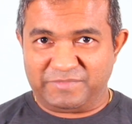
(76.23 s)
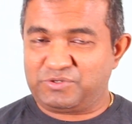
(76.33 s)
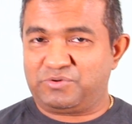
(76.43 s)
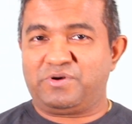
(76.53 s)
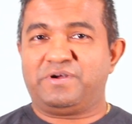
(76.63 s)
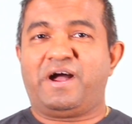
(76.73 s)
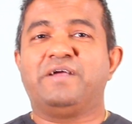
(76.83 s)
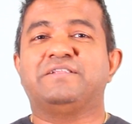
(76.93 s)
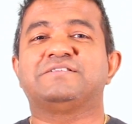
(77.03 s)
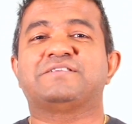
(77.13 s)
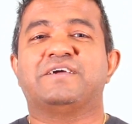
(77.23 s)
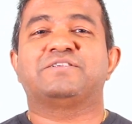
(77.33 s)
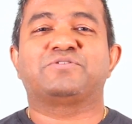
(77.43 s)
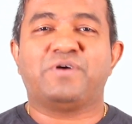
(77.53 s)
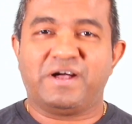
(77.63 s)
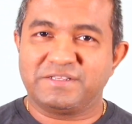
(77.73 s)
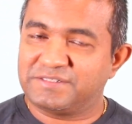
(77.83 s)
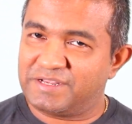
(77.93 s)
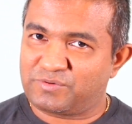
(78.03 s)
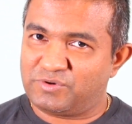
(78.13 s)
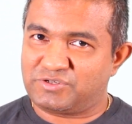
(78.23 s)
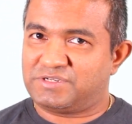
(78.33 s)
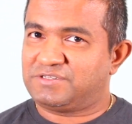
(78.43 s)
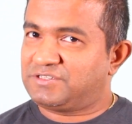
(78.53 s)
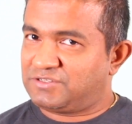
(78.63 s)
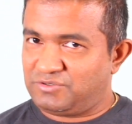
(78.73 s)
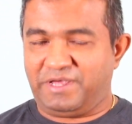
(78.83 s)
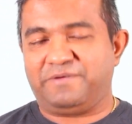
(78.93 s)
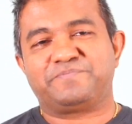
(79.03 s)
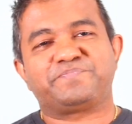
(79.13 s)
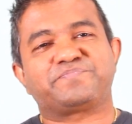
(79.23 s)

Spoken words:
So I decided to answer that question today.